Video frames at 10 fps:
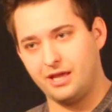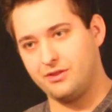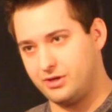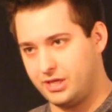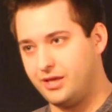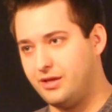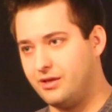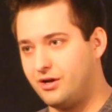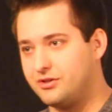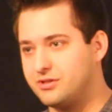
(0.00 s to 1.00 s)
together, and
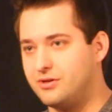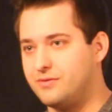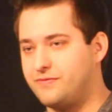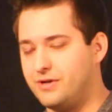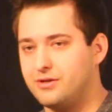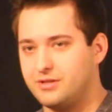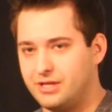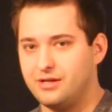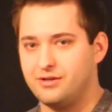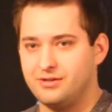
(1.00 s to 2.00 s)
he also felt
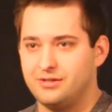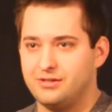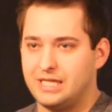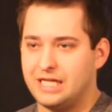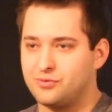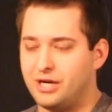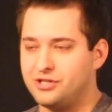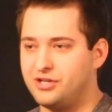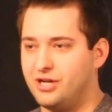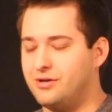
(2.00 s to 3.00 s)
that that's where I
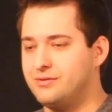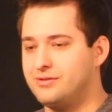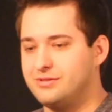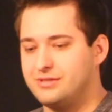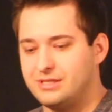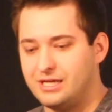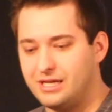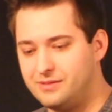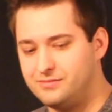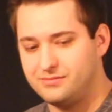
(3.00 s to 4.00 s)
should go,
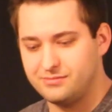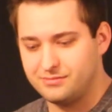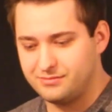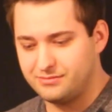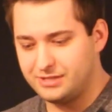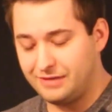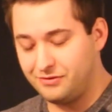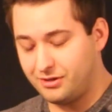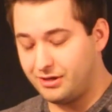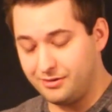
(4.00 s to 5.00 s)

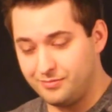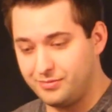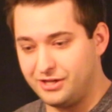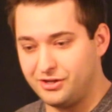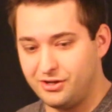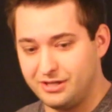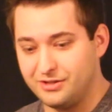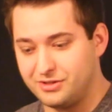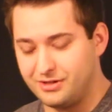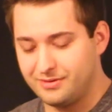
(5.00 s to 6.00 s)
even though I'm planning to go to
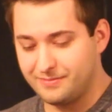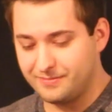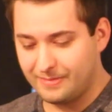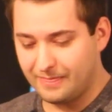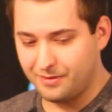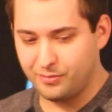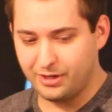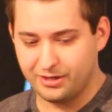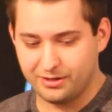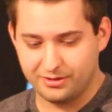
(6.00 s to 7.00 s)
Hillsong.
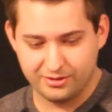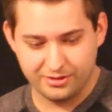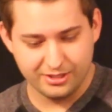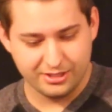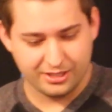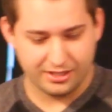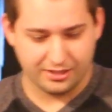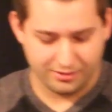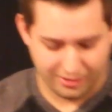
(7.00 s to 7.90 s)
But I